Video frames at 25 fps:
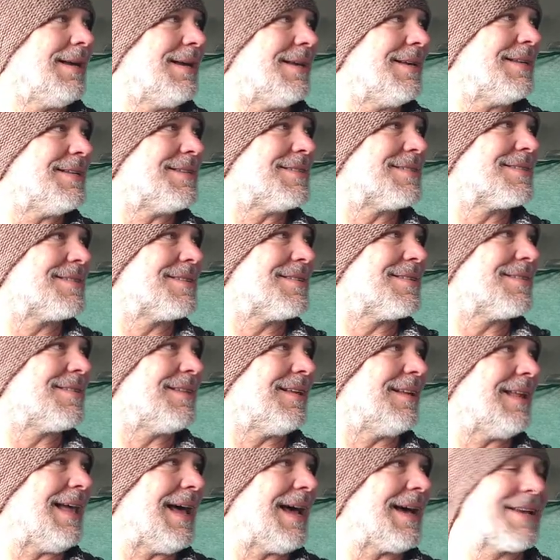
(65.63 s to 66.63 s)
is
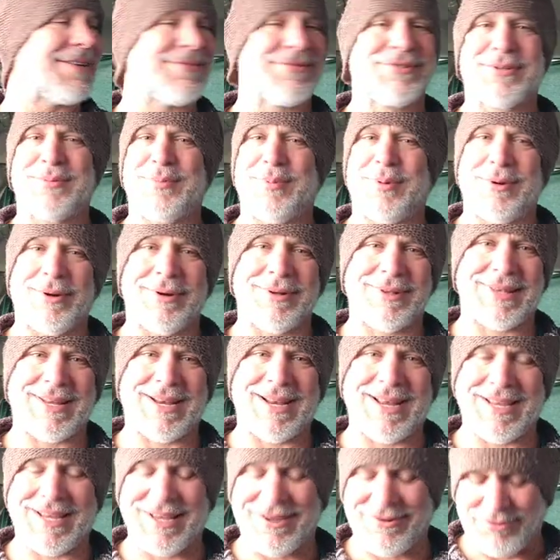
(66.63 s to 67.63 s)
the lack of support
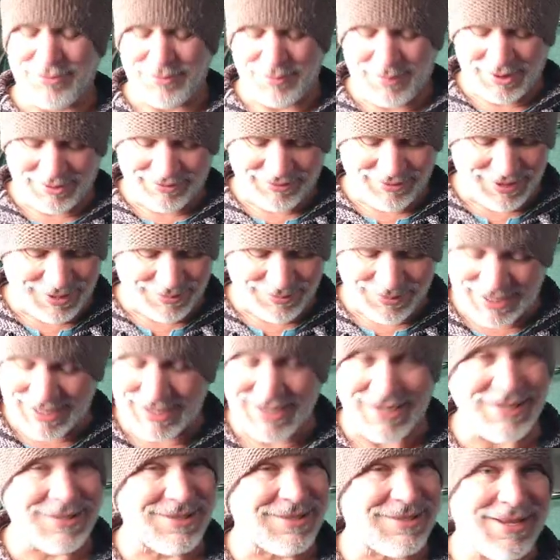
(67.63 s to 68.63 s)
that I get from my family.
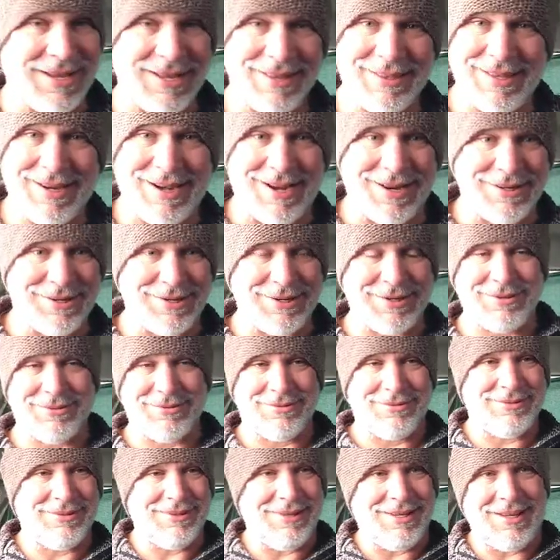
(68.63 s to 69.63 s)
And it's not that I
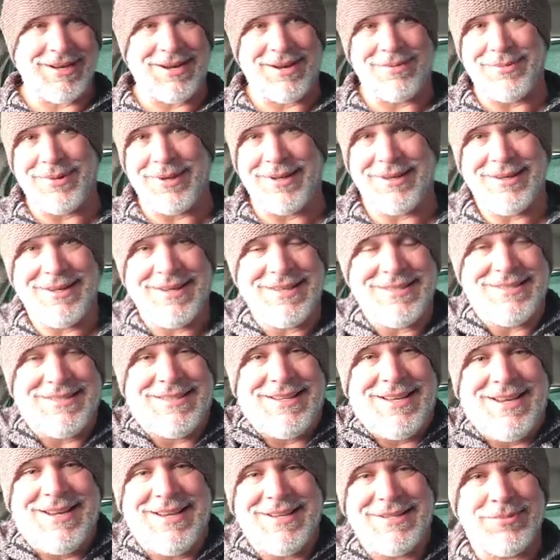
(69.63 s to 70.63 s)
don't, you know I mean?
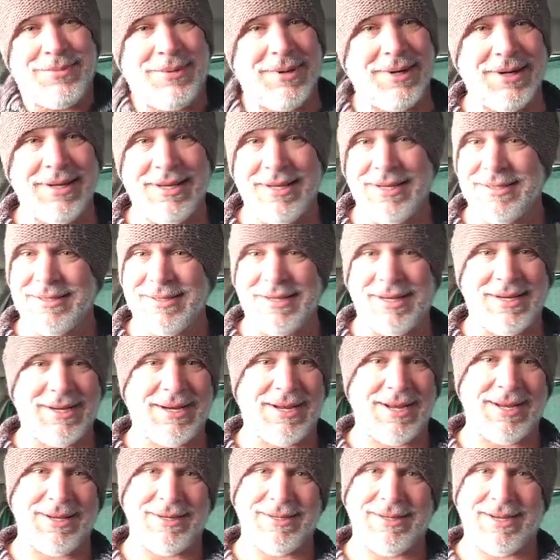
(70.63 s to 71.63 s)
It's, it is what it is.
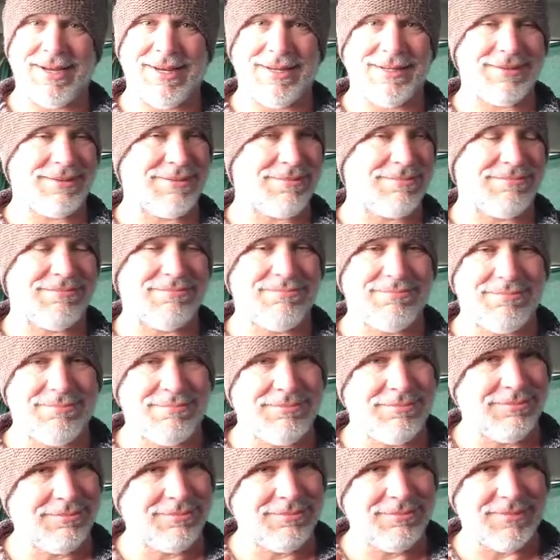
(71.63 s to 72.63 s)
And I, I,
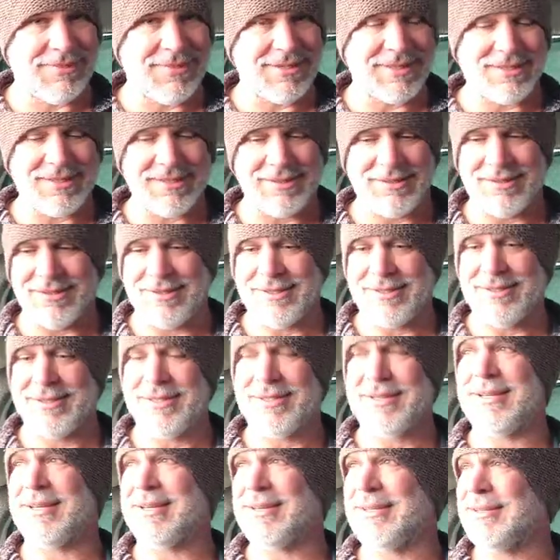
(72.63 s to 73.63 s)
this isn't
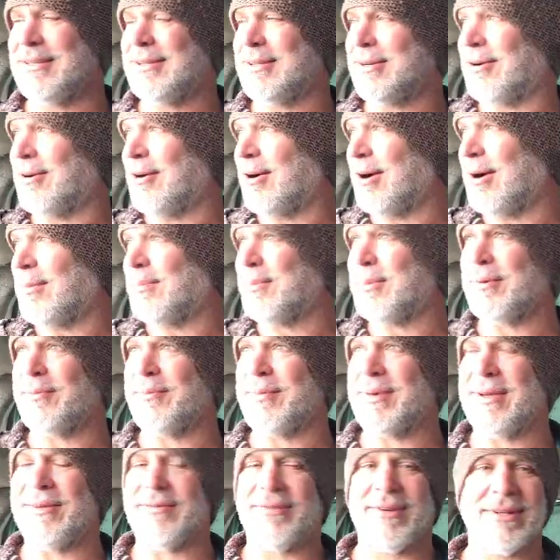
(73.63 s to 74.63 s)
to, you know, harp or
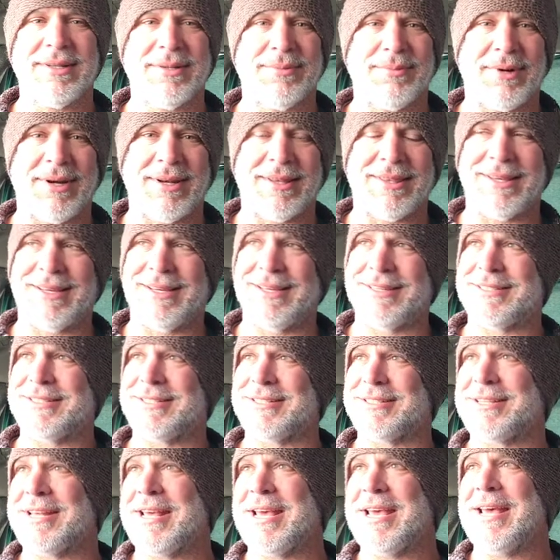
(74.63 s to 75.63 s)
be a victim or anything. It's
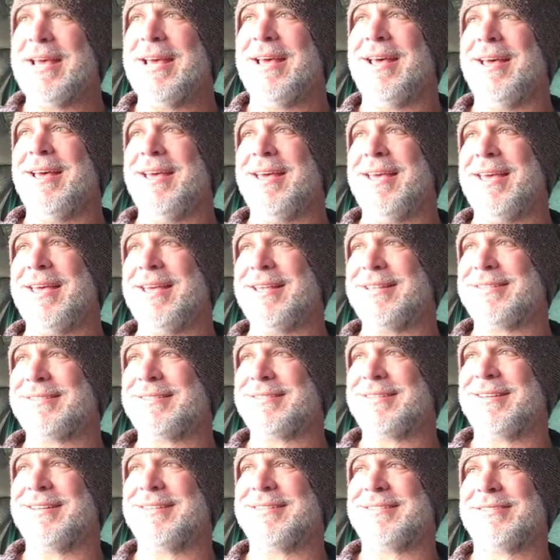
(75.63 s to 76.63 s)
just,
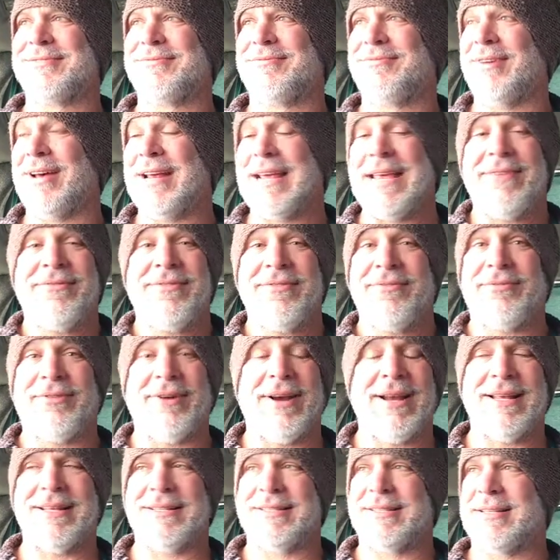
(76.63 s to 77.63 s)
it's, it's fun. Even
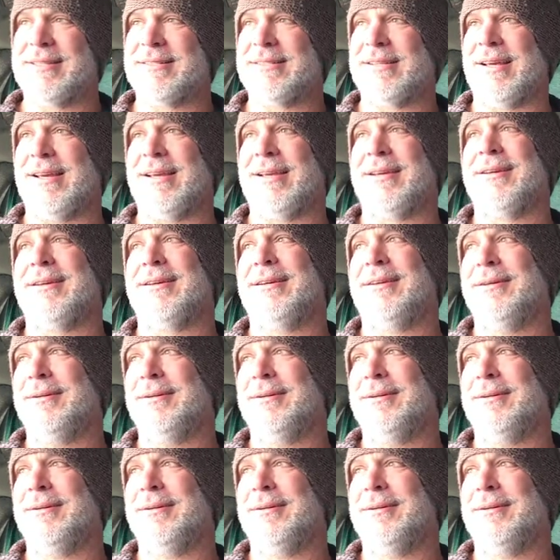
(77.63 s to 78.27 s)
friends, it's like,